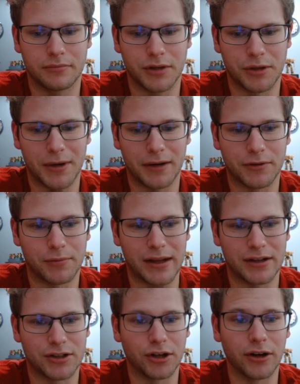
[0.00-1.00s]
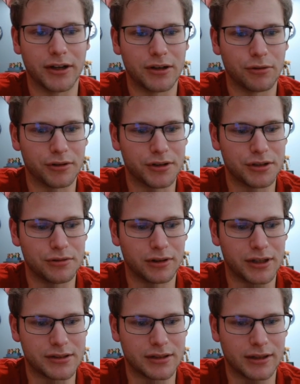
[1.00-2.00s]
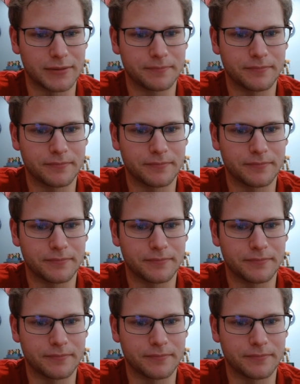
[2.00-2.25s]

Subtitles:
but you might have to wait a turn in order to utilize that.